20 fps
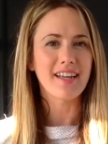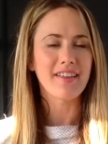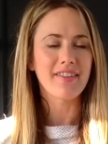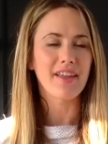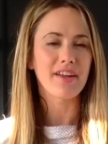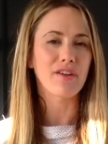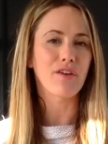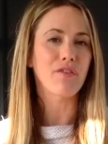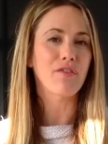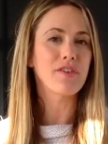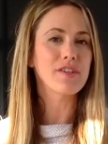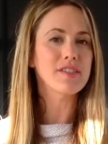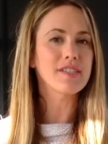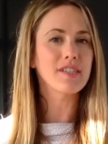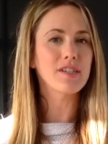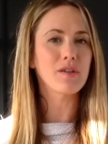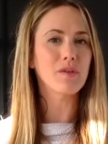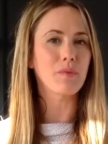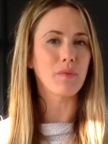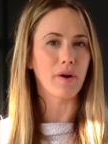that your
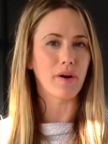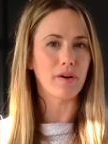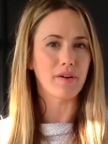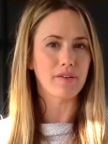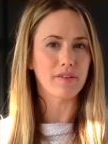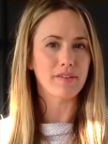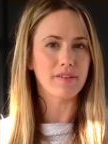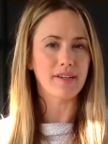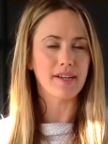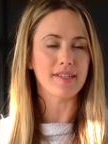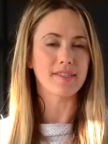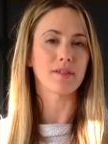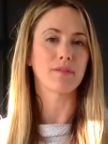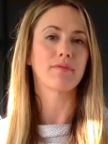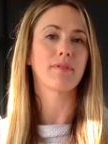physical world is a